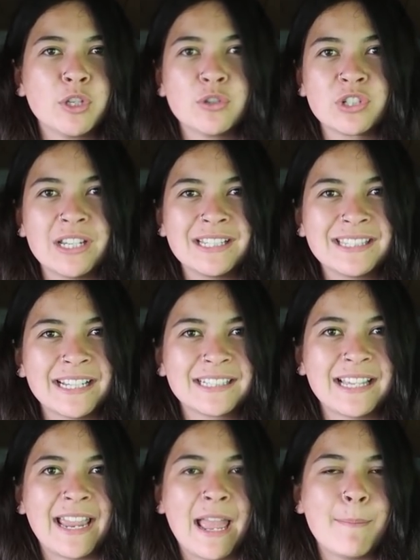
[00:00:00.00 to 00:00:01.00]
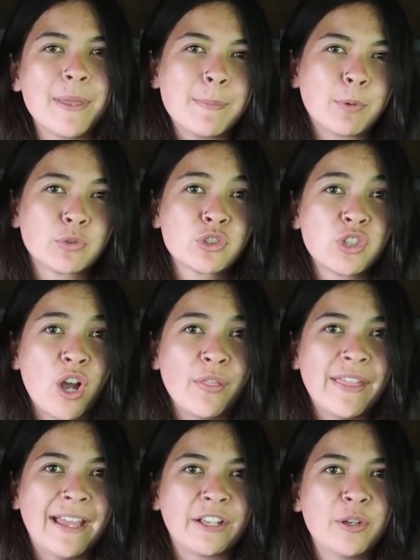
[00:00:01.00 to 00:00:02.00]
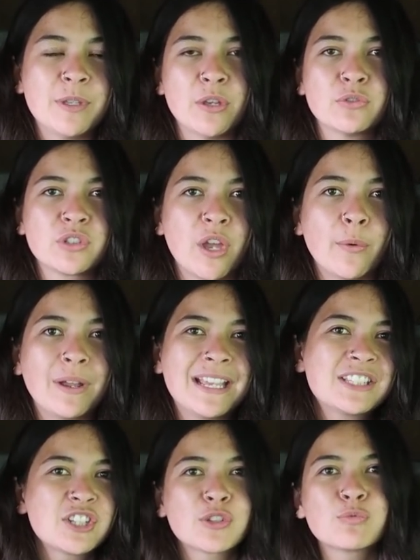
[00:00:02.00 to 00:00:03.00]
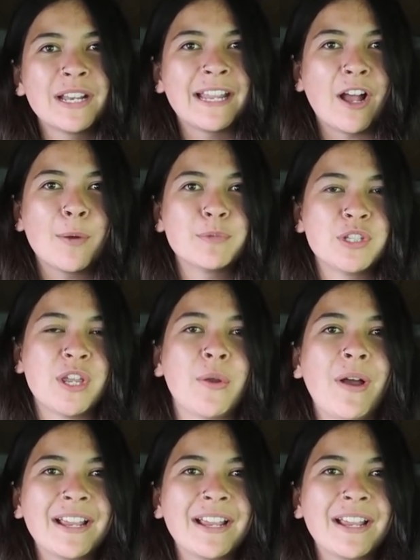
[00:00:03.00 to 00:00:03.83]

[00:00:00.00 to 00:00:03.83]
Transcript: usually 6am people start their commute. So it's just really up to you.